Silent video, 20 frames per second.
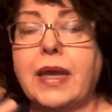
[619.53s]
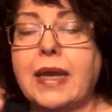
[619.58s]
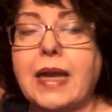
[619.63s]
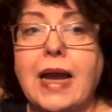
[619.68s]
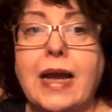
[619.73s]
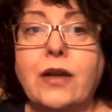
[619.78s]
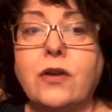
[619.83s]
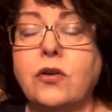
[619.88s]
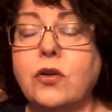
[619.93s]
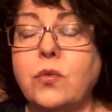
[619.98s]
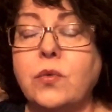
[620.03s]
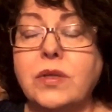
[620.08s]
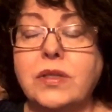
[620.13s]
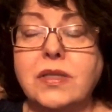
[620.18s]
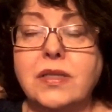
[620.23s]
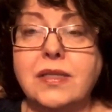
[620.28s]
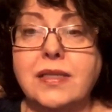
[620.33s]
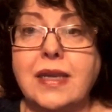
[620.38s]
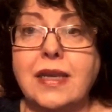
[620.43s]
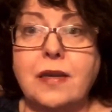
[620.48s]
I don't know what
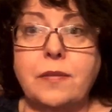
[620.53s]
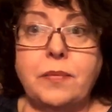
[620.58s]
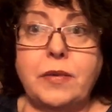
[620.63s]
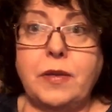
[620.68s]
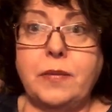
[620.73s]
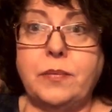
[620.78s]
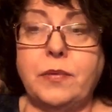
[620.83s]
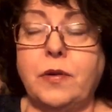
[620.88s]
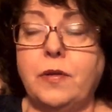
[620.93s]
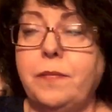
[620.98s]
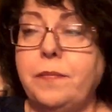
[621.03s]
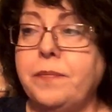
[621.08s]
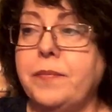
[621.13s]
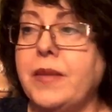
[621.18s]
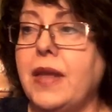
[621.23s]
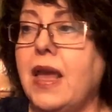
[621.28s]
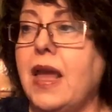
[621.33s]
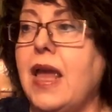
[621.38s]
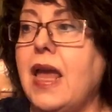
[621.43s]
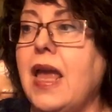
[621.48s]
to say to people.
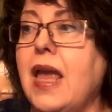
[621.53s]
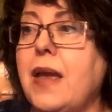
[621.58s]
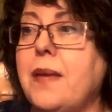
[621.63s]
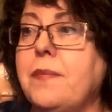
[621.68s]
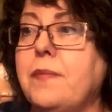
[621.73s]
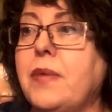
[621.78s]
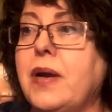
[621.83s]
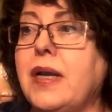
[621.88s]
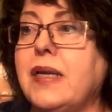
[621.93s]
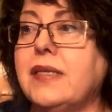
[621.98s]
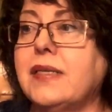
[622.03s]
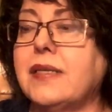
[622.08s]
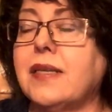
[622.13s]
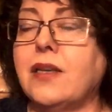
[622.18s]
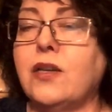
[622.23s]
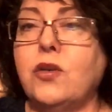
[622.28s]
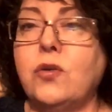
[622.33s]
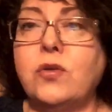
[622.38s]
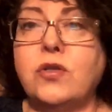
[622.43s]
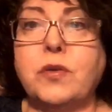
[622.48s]
My
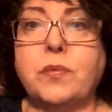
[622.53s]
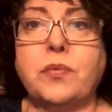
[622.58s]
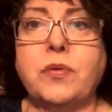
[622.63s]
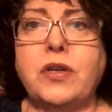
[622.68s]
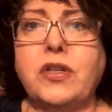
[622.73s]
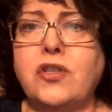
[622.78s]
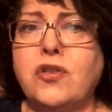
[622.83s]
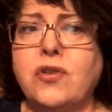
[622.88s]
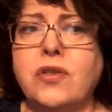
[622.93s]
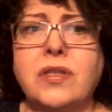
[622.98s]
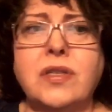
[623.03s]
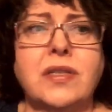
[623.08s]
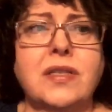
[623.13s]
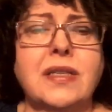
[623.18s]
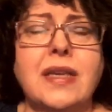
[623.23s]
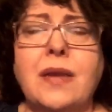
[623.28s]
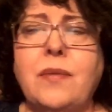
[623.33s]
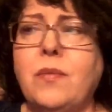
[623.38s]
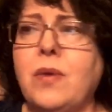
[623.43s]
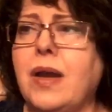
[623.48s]
son, who's a preacher, is the
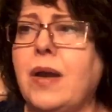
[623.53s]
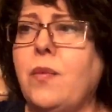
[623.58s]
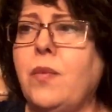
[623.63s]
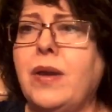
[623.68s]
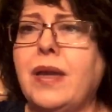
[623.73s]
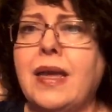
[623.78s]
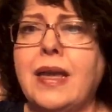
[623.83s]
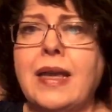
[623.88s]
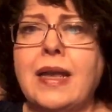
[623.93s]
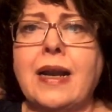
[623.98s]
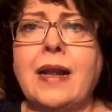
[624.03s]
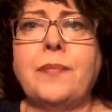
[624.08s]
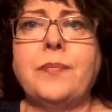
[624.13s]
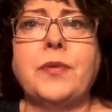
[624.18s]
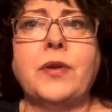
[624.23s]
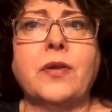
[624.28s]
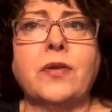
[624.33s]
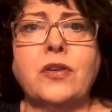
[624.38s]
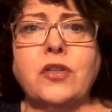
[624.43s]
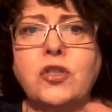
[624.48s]
same way. We can get up
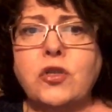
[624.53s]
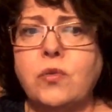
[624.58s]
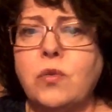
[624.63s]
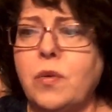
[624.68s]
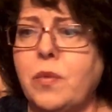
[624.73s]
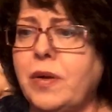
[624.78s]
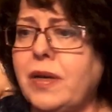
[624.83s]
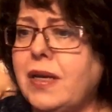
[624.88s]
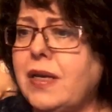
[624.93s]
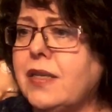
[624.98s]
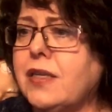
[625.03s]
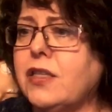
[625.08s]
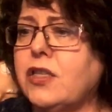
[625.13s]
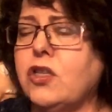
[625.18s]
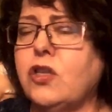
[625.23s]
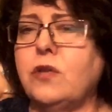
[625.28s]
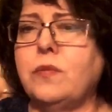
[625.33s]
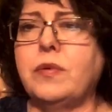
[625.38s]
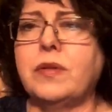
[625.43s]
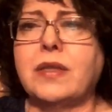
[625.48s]
there and do what we need to
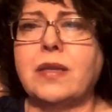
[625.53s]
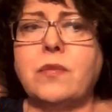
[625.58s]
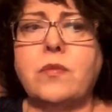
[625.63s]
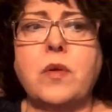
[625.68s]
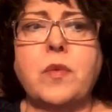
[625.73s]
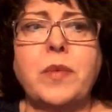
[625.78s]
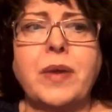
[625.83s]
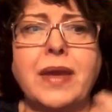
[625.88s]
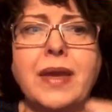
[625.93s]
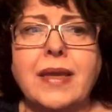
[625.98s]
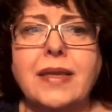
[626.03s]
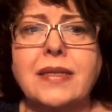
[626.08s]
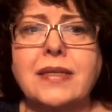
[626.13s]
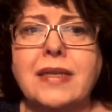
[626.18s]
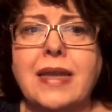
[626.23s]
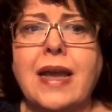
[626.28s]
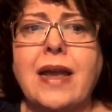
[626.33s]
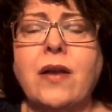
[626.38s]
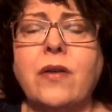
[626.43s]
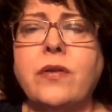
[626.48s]
do, but then when we get
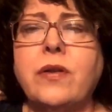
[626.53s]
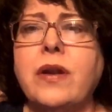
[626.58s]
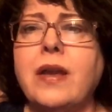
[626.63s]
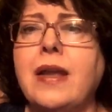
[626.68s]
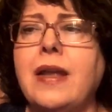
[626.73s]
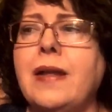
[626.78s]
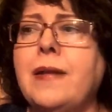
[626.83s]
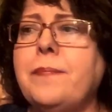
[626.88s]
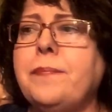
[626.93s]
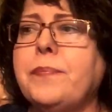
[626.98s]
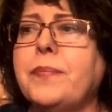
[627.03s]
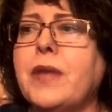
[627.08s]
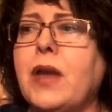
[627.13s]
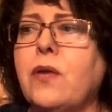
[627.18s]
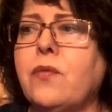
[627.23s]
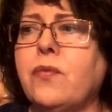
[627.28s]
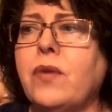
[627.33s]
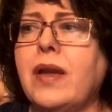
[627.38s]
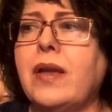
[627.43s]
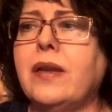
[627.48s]
down
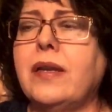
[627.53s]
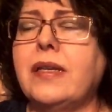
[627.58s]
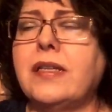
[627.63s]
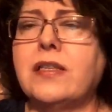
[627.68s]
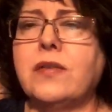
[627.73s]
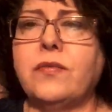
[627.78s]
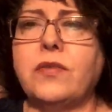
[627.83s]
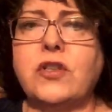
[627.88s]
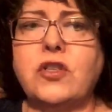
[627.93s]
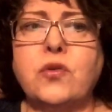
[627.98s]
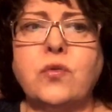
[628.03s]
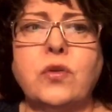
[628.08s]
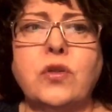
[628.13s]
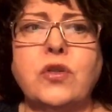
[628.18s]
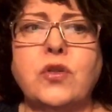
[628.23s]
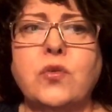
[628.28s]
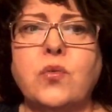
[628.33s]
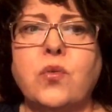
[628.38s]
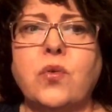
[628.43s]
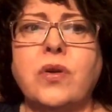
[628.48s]
around
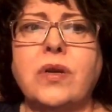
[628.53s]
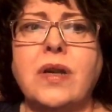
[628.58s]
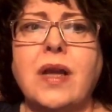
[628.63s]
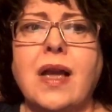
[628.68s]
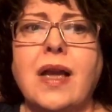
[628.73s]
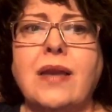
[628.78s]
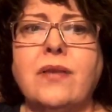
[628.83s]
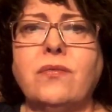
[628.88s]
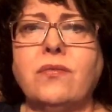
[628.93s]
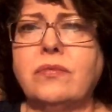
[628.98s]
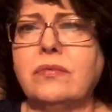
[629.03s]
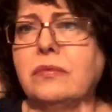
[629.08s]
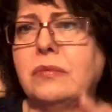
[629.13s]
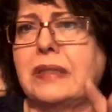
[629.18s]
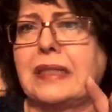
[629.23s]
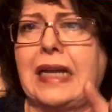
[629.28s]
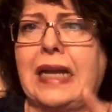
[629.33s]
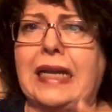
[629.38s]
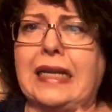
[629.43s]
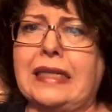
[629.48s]
individuals, we're
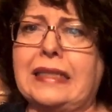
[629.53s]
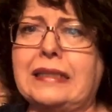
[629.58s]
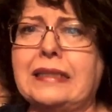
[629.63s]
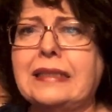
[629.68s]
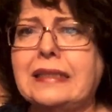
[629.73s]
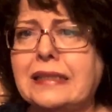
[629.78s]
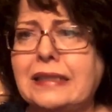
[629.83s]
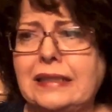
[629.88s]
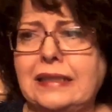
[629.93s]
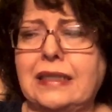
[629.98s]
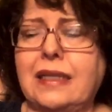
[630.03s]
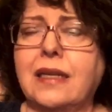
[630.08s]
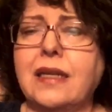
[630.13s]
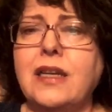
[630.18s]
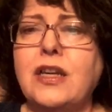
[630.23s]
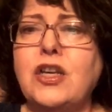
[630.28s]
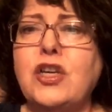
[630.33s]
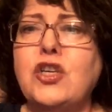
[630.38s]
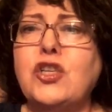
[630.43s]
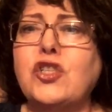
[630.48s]
kind of.
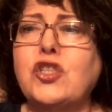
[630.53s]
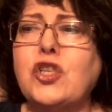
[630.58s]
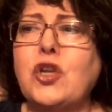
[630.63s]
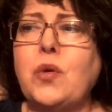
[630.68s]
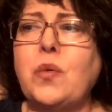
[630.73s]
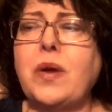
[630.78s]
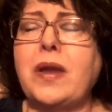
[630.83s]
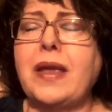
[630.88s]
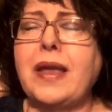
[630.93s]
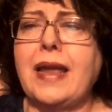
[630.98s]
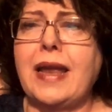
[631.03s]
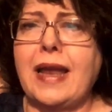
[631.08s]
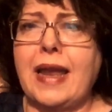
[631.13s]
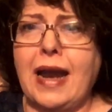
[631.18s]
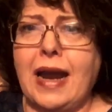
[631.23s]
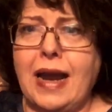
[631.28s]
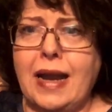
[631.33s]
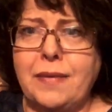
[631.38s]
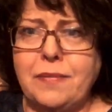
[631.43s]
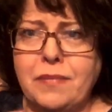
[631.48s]
So
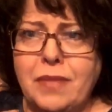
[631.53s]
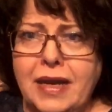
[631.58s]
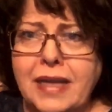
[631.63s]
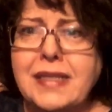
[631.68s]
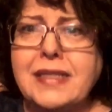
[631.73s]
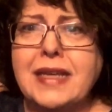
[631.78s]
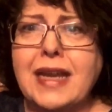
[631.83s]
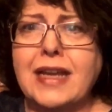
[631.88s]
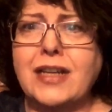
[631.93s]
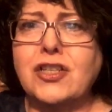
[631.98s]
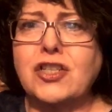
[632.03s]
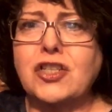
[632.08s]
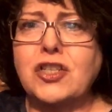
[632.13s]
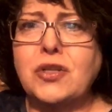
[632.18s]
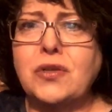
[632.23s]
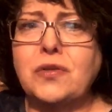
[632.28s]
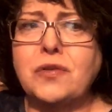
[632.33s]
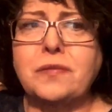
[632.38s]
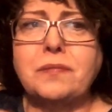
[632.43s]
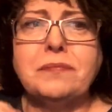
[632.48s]
I might text
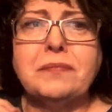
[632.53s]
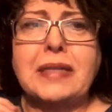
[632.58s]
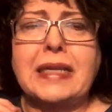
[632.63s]
you.